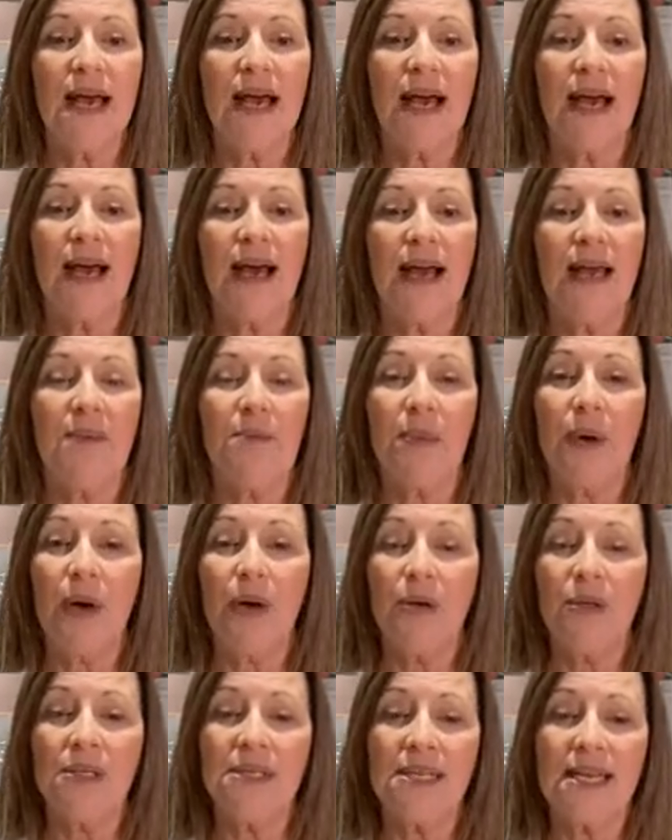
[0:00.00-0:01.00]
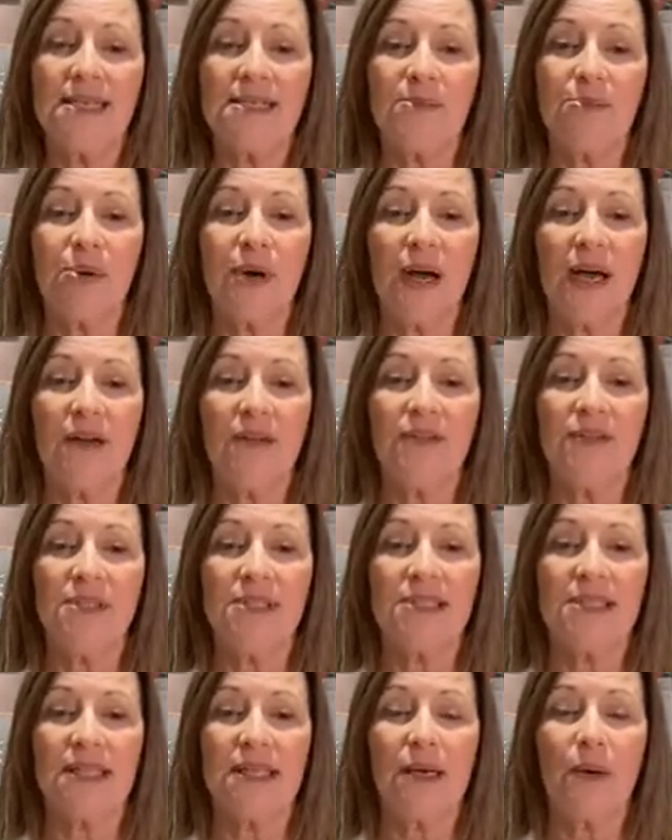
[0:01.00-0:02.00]
and Poland has a
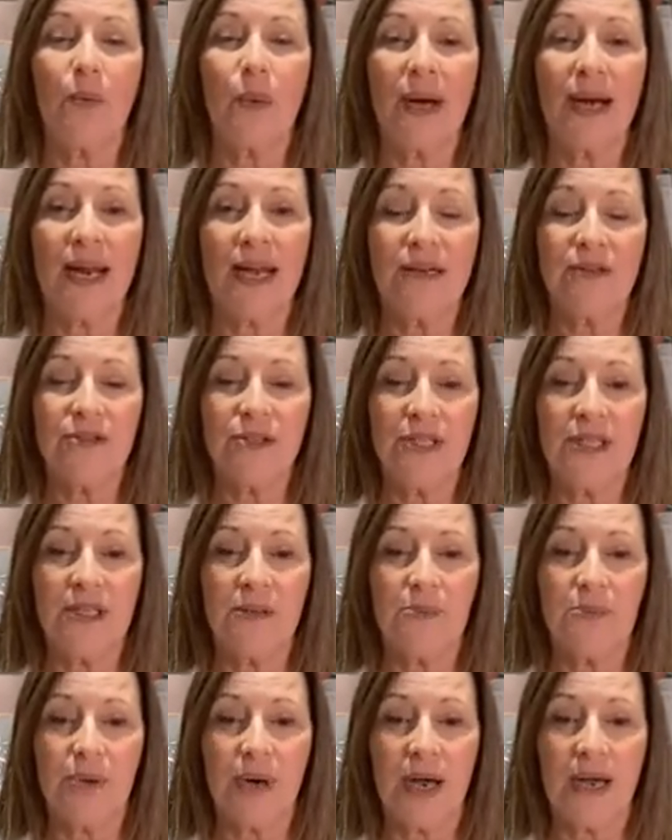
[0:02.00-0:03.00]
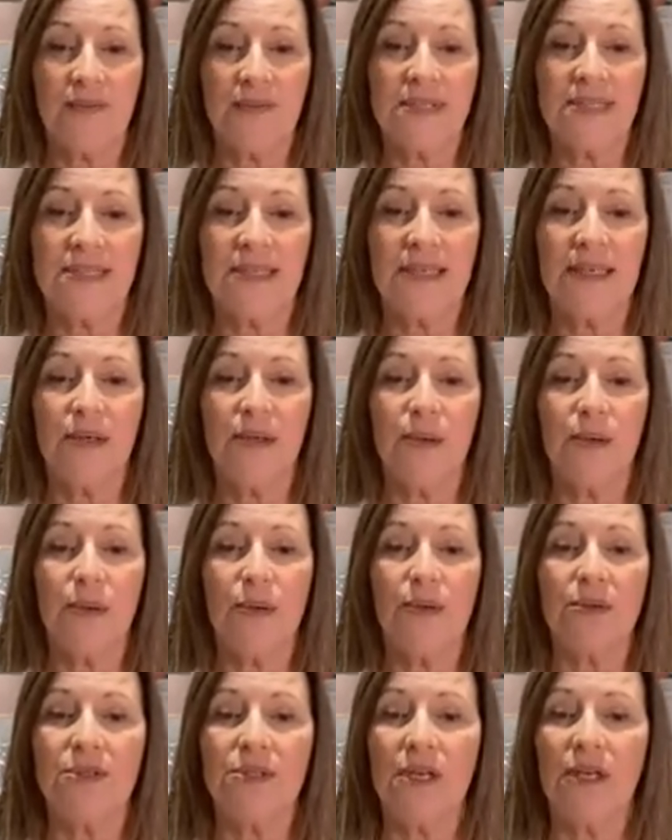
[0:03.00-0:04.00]
100-year privacy
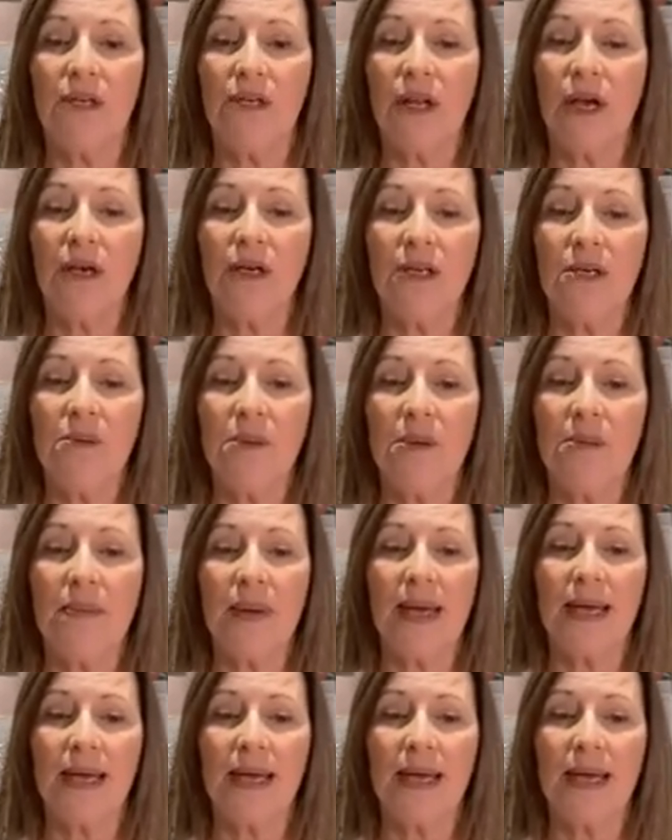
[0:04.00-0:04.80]
law, so you'll only be